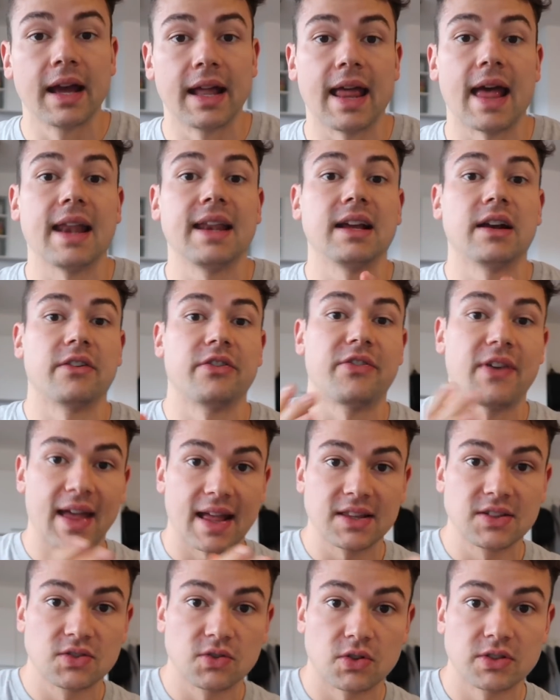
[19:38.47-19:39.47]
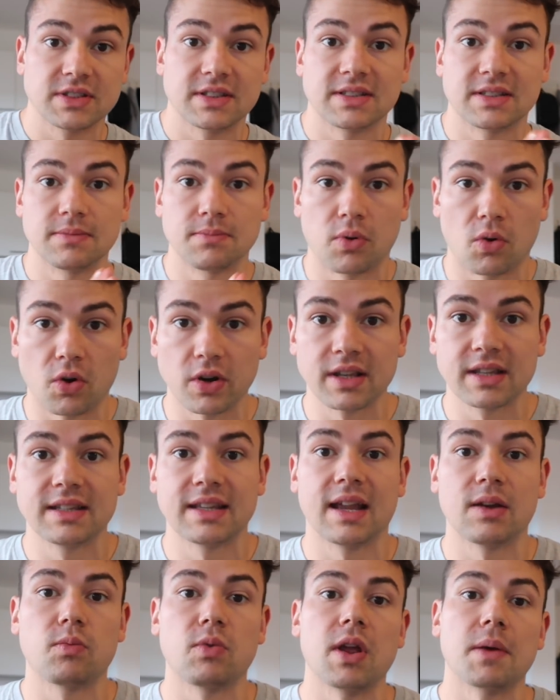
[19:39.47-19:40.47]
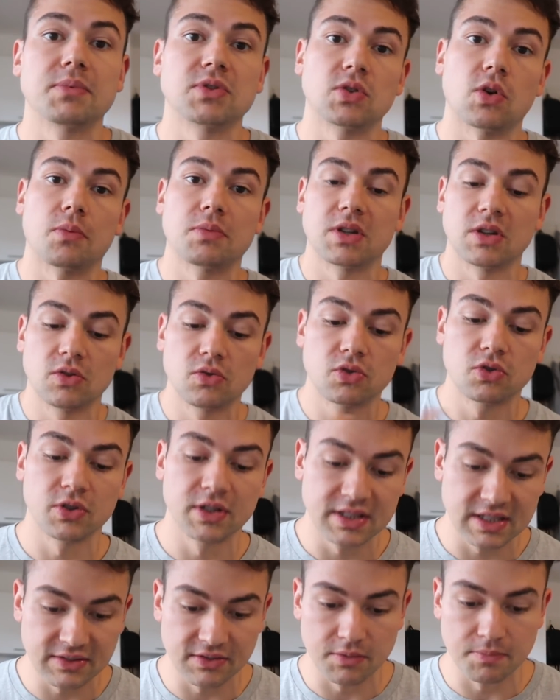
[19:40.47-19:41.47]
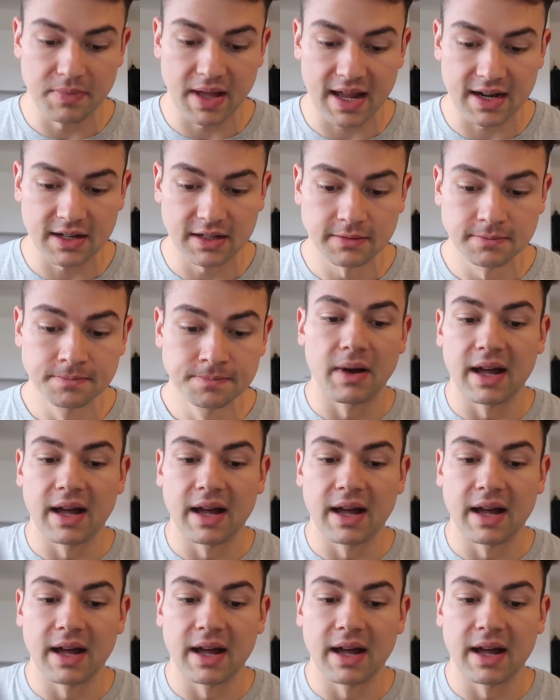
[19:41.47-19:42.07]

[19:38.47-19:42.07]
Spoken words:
But adding a fat source is important that we absorb the nutrients even better.